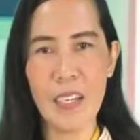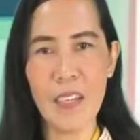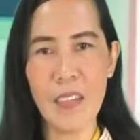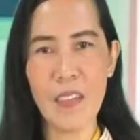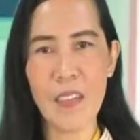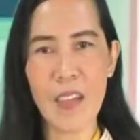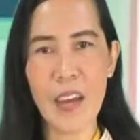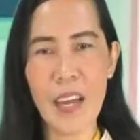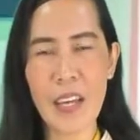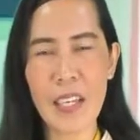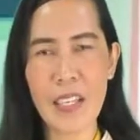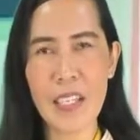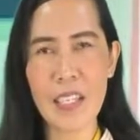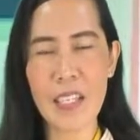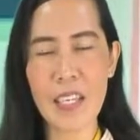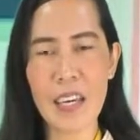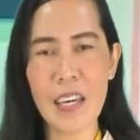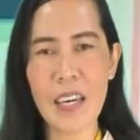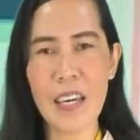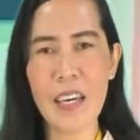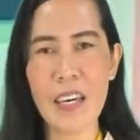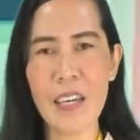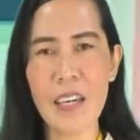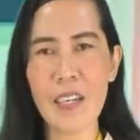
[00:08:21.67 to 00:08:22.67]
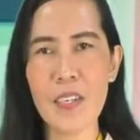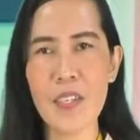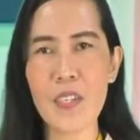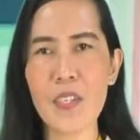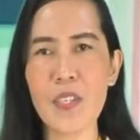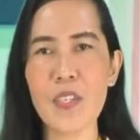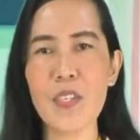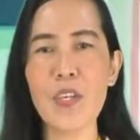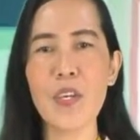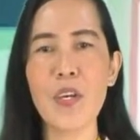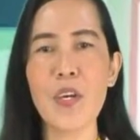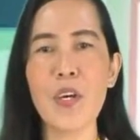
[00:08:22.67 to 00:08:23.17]
Next
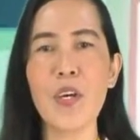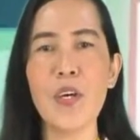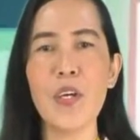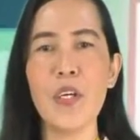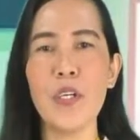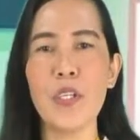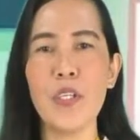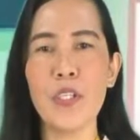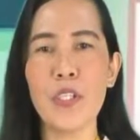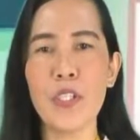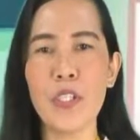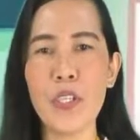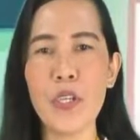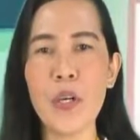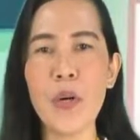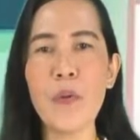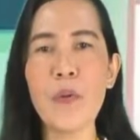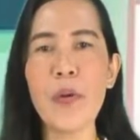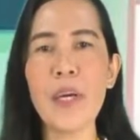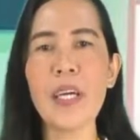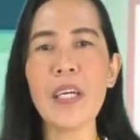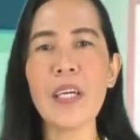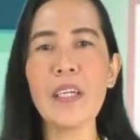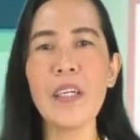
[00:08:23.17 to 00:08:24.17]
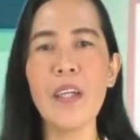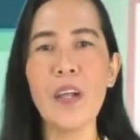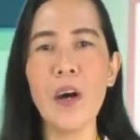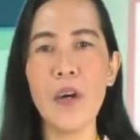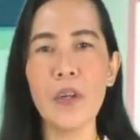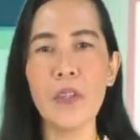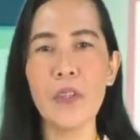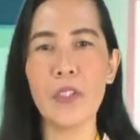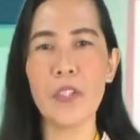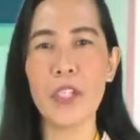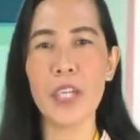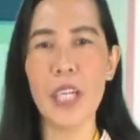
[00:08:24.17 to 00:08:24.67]
is doing
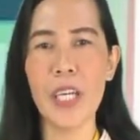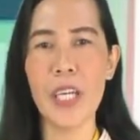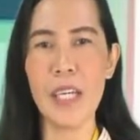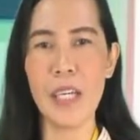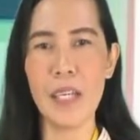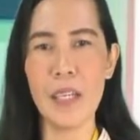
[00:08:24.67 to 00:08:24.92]
laundry.